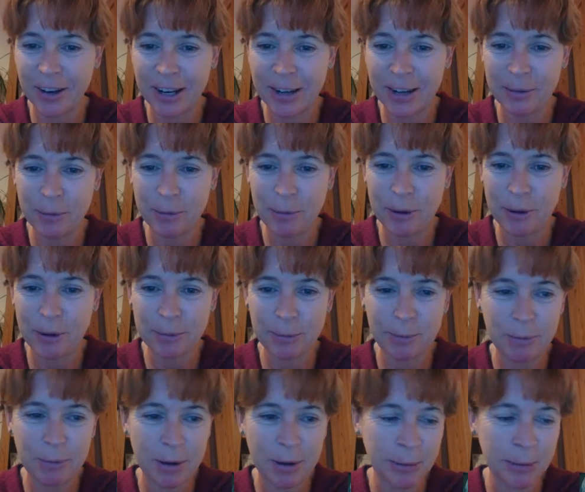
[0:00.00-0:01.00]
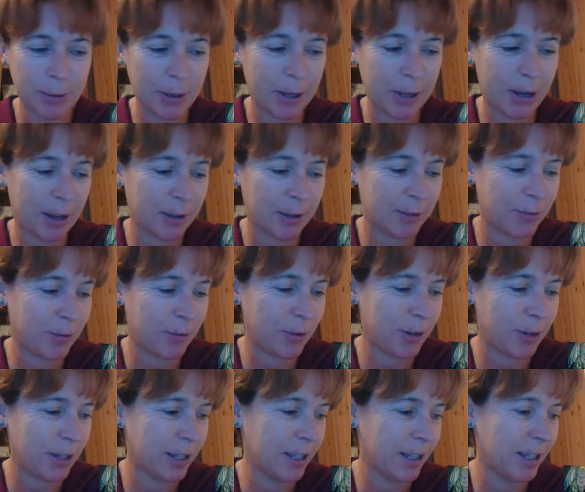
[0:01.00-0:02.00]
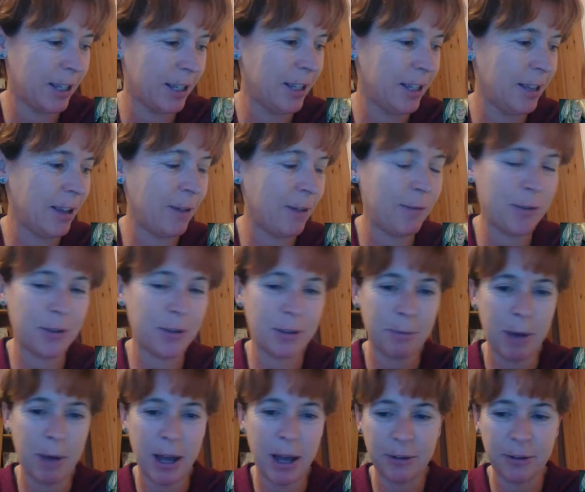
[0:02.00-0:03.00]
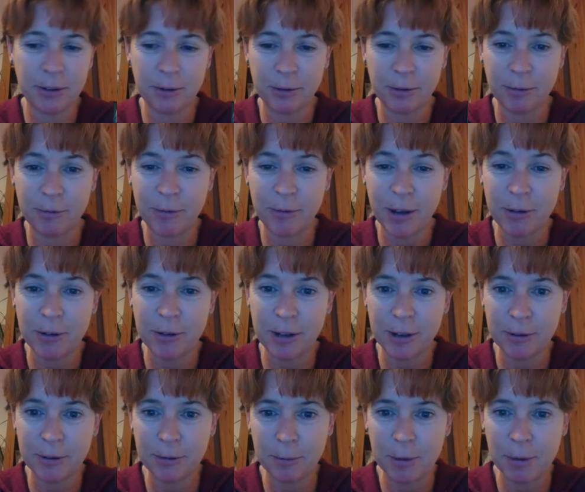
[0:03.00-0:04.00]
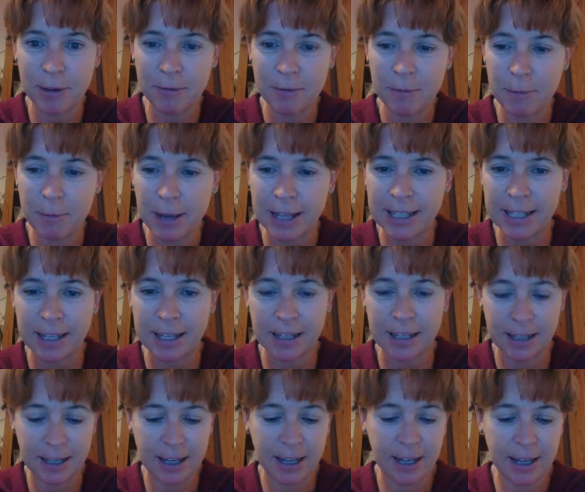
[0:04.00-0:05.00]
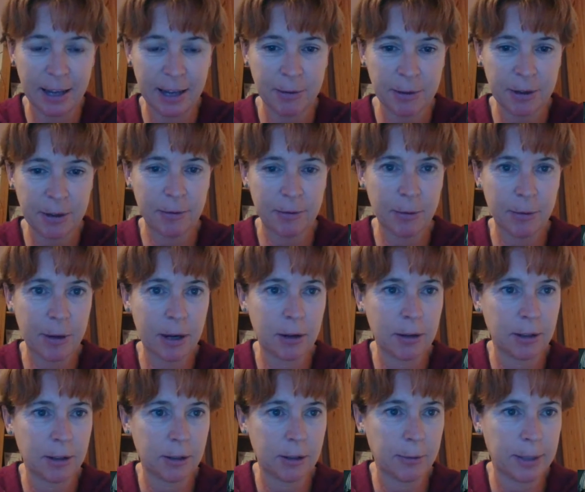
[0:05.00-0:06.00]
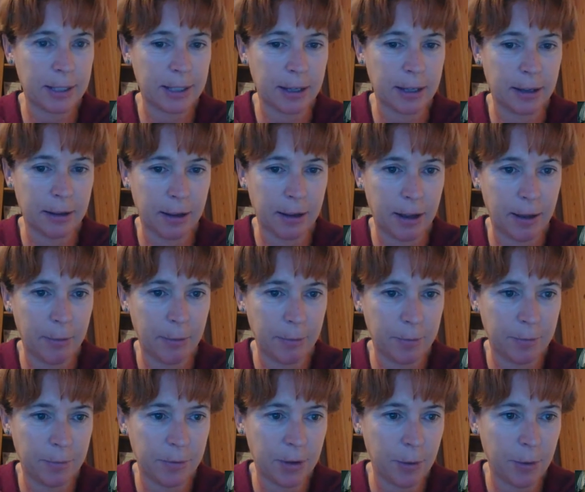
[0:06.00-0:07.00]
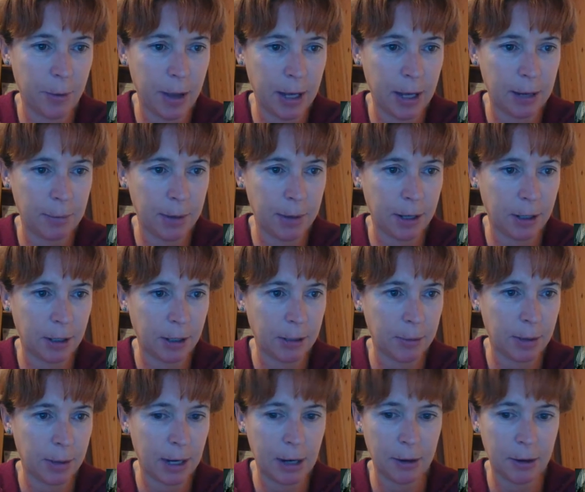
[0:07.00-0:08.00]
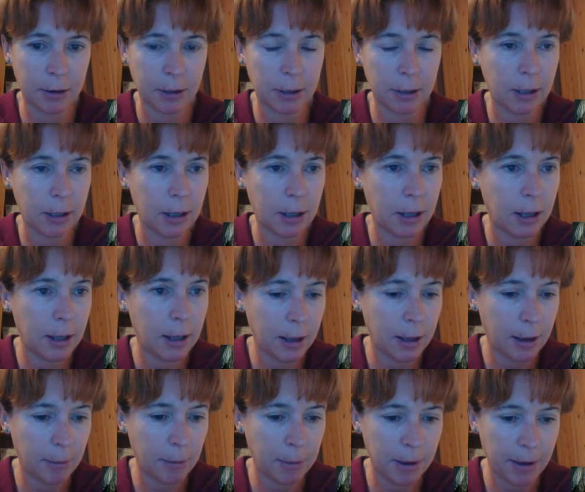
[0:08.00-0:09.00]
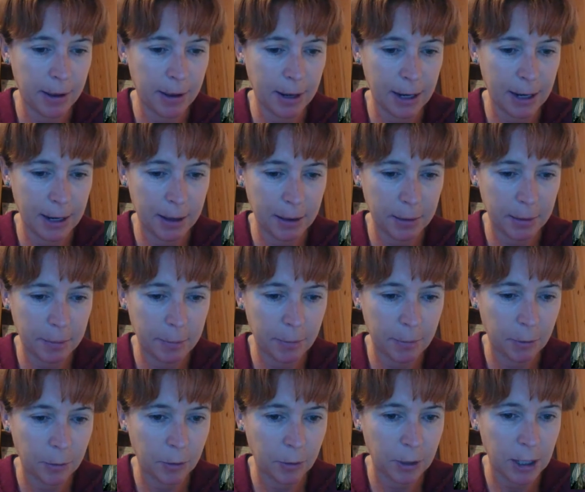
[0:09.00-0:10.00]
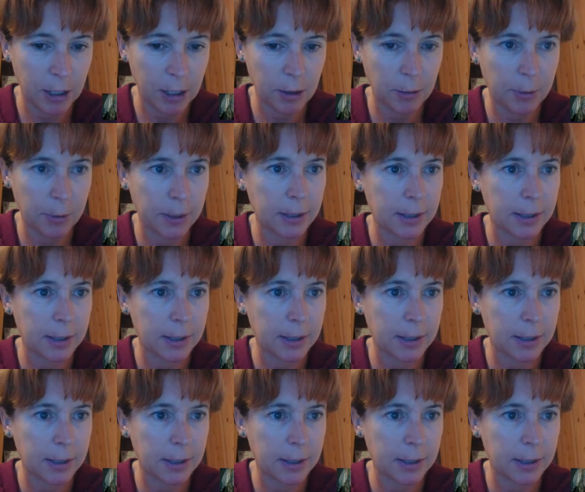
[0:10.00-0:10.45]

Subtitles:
Well, perhaps we could ask for a few smiles or some photos. It'd be even better. I'm just going to have a quick look at Twitter. There weren't any pictures when I looked a bit earlier, or not any new ones.